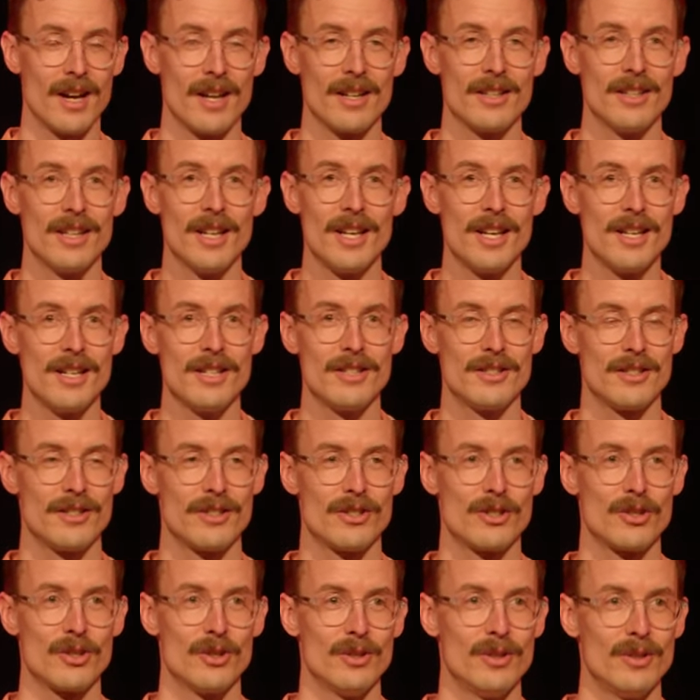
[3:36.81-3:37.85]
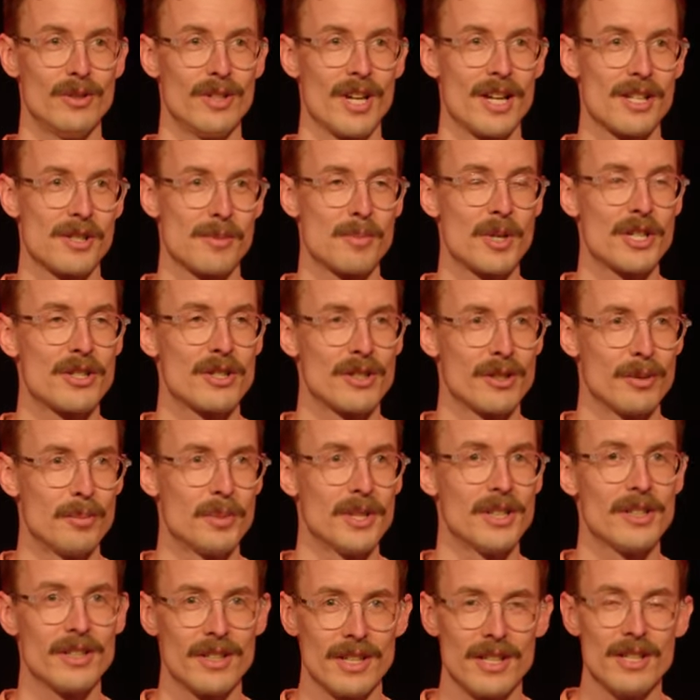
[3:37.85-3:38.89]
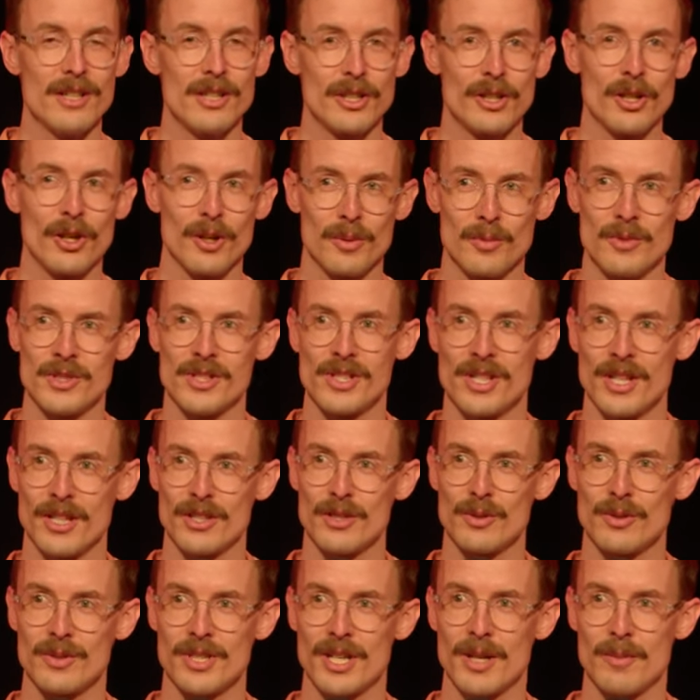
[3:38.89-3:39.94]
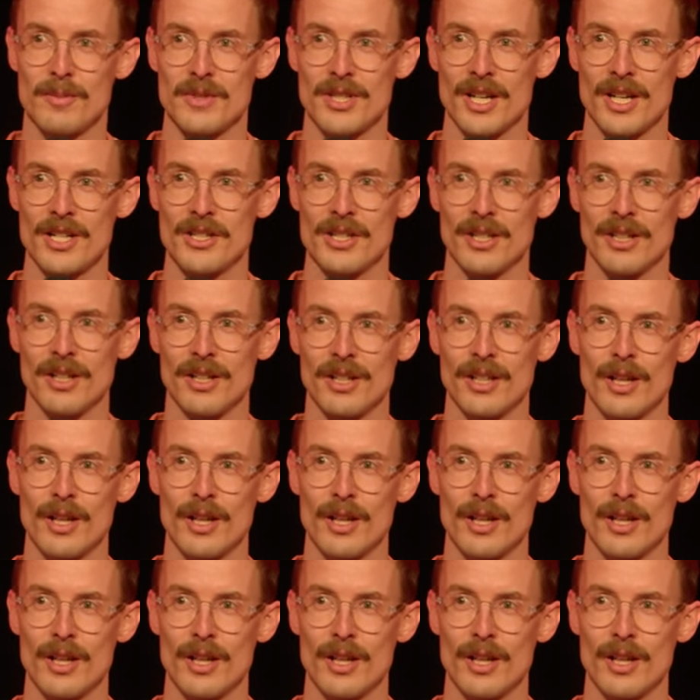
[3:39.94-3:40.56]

need to a special ability to cope with sexual temptation,